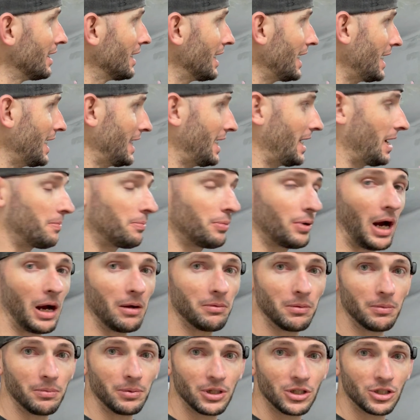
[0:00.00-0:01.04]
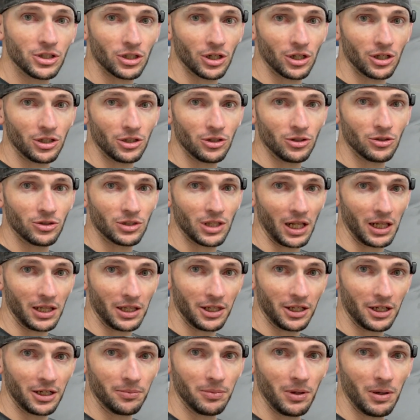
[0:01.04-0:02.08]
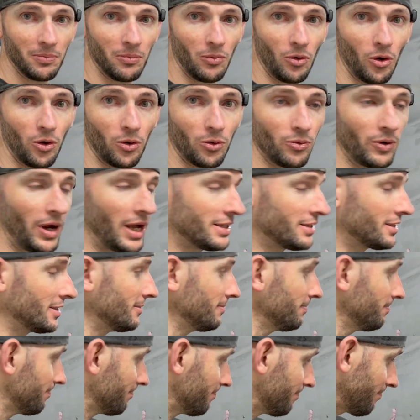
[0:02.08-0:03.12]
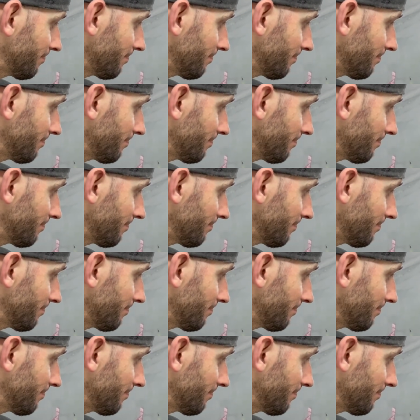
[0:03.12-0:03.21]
and I probably should have used a little bit more resin.